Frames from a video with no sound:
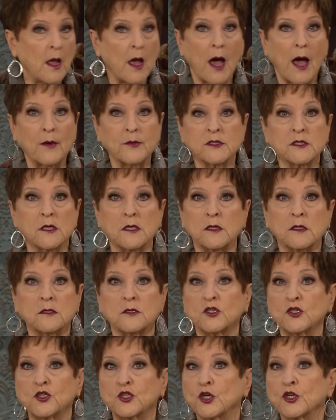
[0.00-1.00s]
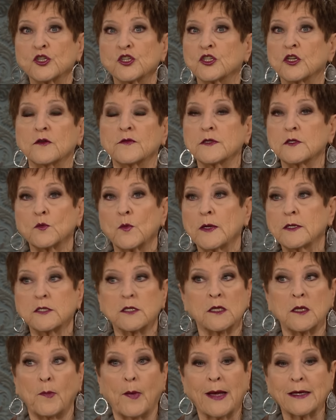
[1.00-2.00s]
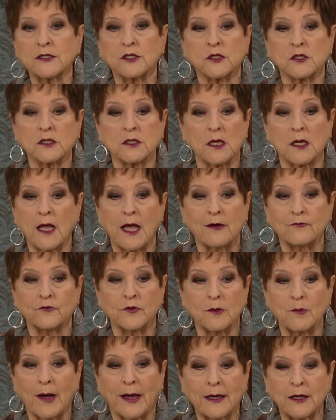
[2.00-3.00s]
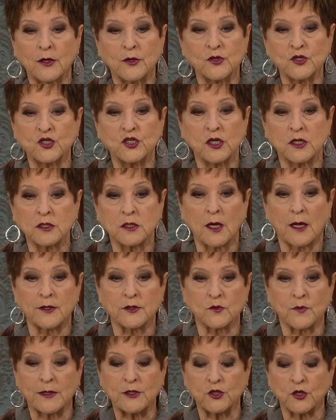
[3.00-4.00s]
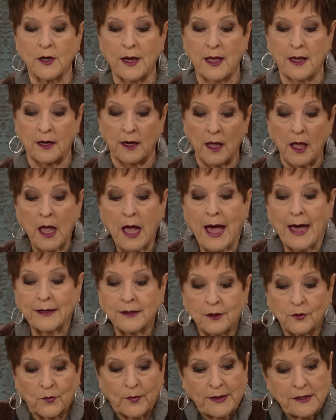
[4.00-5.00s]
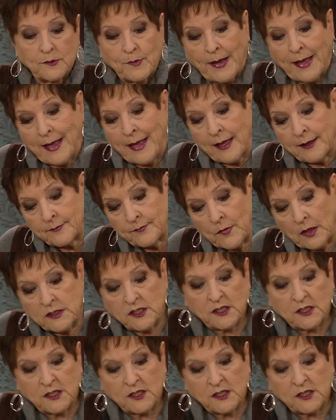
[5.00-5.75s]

I was in a church service once and the pastor said, Everybody who's Gentiles, raise your hand. I didn't raise my hand, I